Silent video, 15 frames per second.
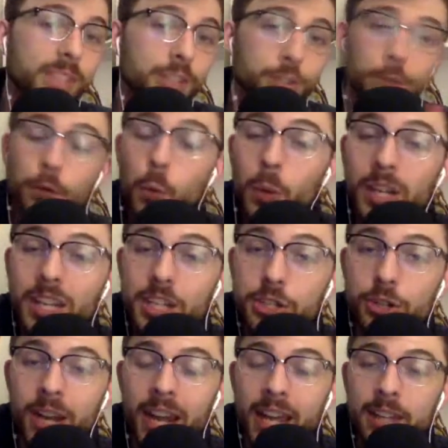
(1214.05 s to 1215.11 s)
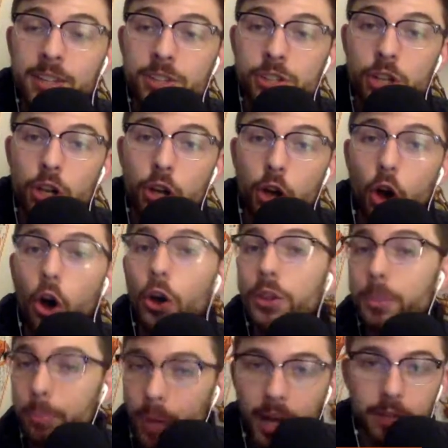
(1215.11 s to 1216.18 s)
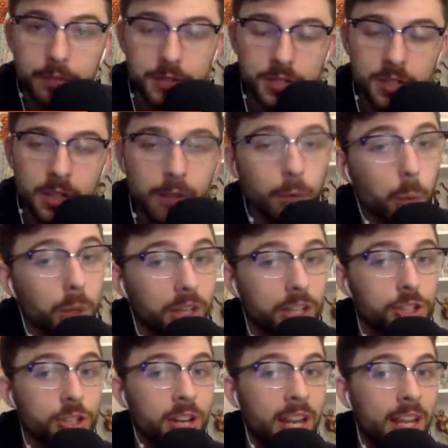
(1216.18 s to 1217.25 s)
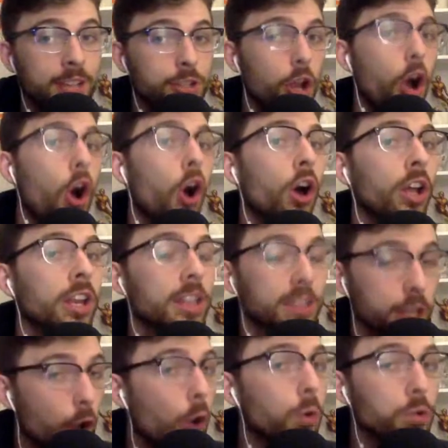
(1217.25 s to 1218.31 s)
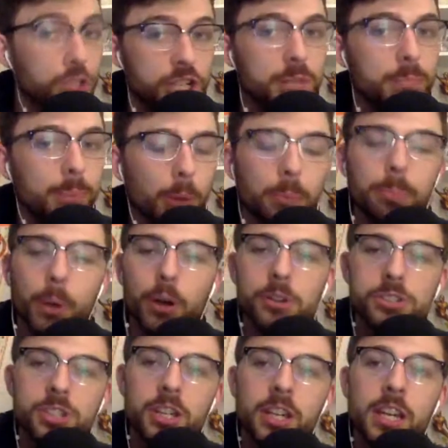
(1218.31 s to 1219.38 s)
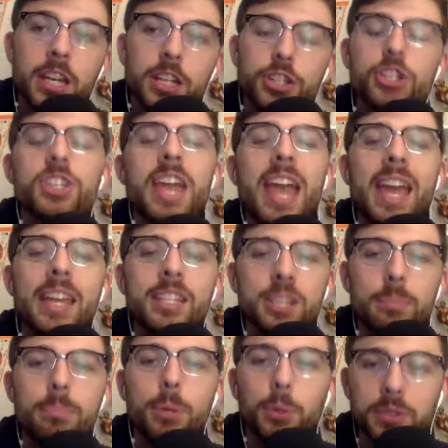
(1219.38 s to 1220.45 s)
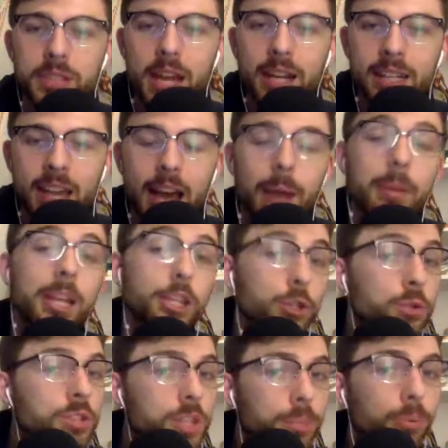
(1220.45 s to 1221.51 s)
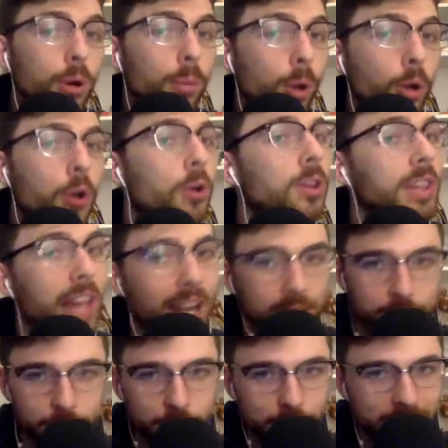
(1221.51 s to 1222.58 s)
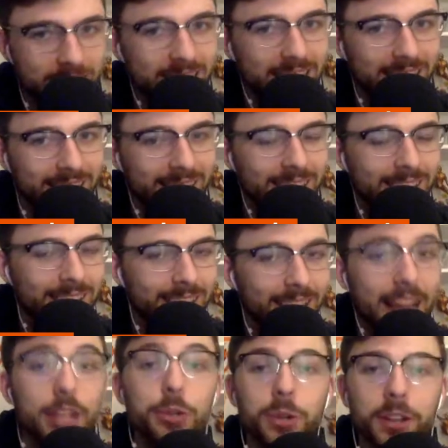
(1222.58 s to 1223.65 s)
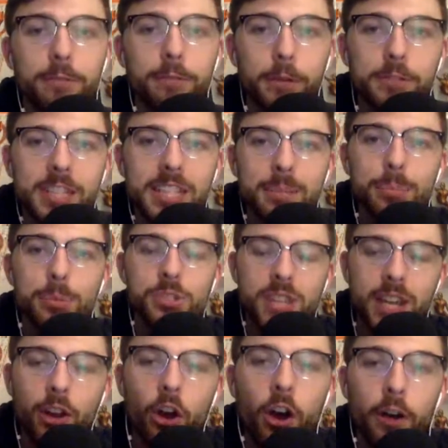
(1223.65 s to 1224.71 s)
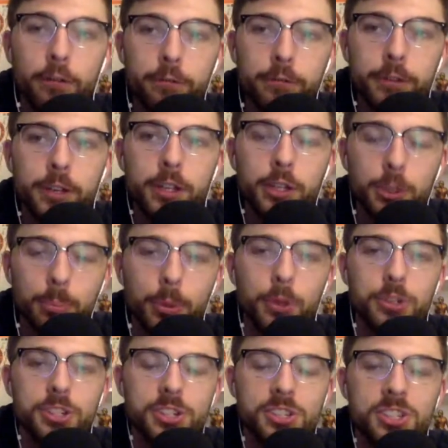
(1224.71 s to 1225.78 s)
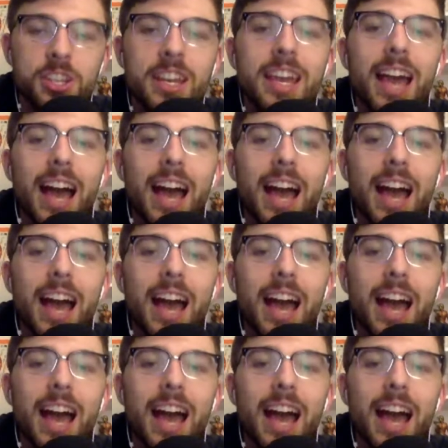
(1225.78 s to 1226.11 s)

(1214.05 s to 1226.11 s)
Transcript: So if you want to get your hands on the Puffs, want to get your hands on the OG Built Bars, just head to Built.com and use the promo code LOCKED15 and you'll get 15% off your purchase.